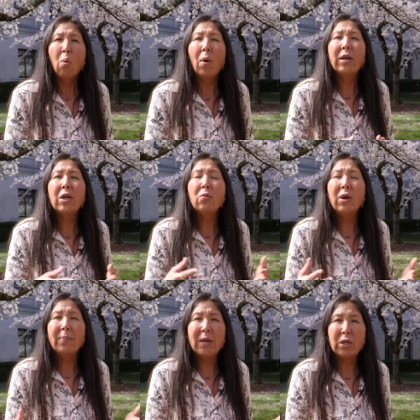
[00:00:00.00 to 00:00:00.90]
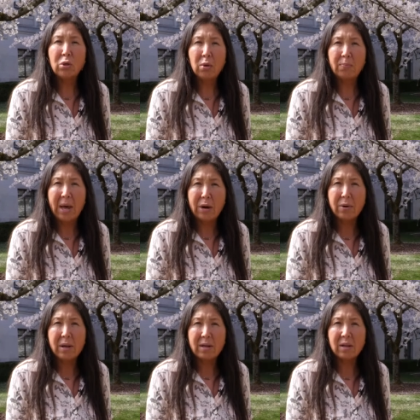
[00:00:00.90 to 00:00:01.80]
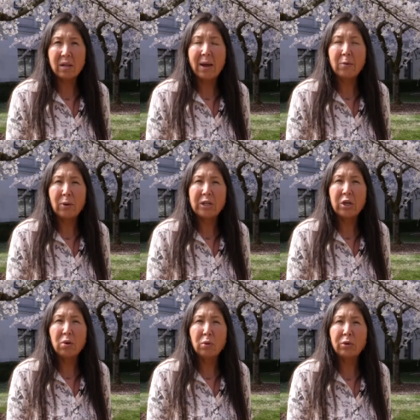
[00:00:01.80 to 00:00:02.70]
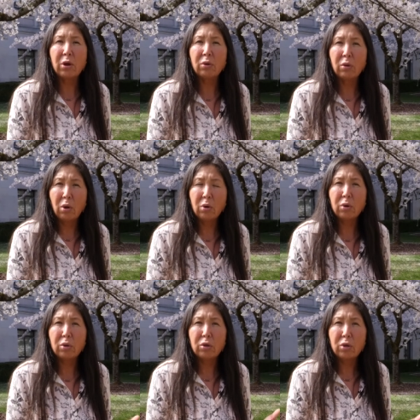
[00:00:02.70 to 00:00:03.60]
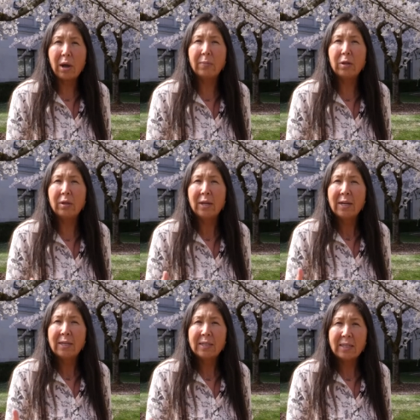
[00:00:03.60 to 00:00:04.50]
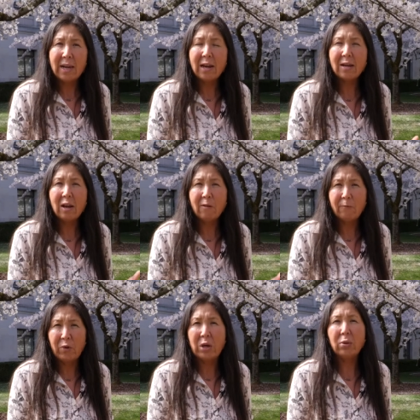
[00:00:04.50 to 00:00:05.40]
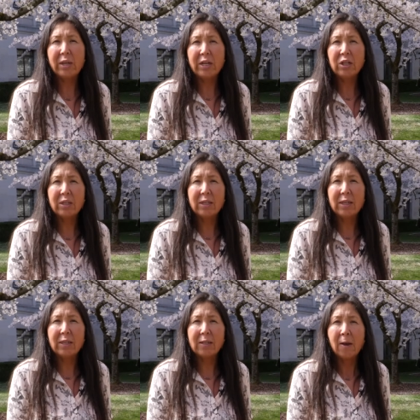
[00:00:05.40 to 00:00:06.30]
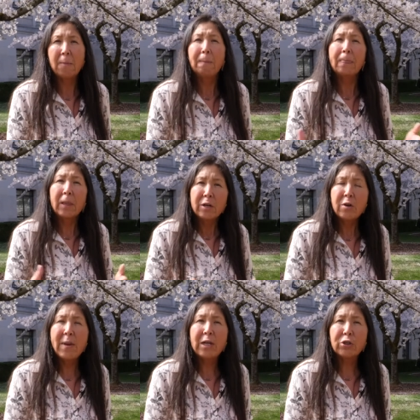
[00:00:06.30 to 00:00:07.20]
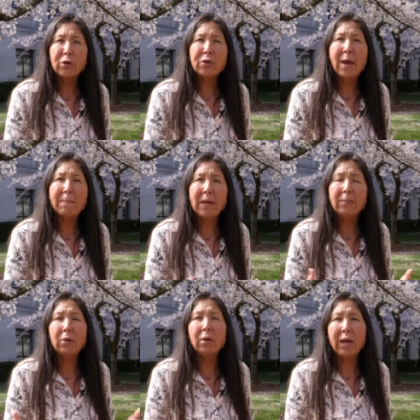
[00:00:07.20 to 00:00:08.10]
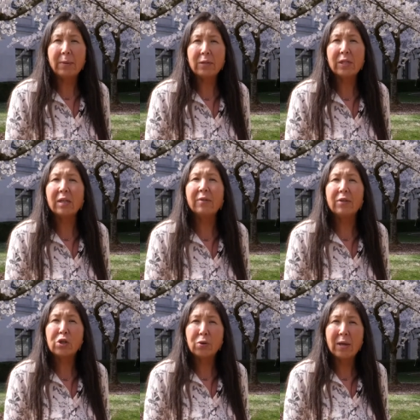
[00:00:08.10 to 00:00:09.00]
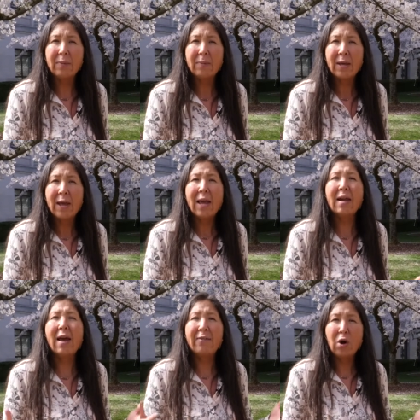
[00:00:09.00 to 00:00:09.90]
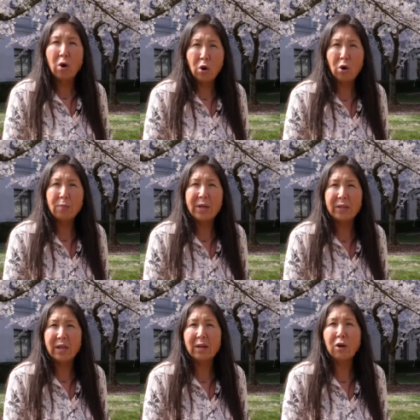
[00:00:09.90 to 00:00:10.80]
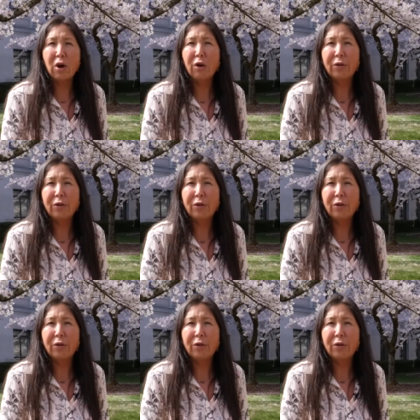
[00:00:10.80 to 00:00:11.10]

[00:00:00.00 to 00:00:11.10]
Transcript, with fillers: What can we be doing better in collaboration with our local, tribal, state, and federal agencies to make sure that people are able to live the dream and have a home that they can call